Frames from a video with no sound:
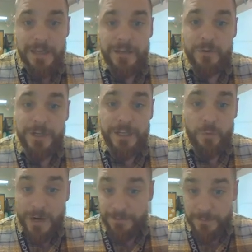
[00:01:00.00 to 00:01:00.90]
You want to get
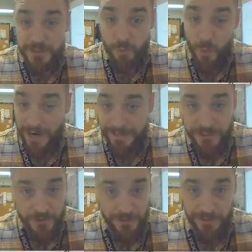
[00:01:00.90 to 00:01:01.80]
away from this
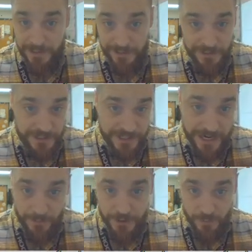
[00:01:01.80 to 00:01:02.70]
widescreen thing. This is
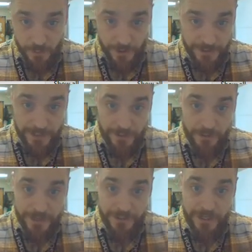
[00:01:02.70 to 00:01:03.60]
not what you want. You got to go down to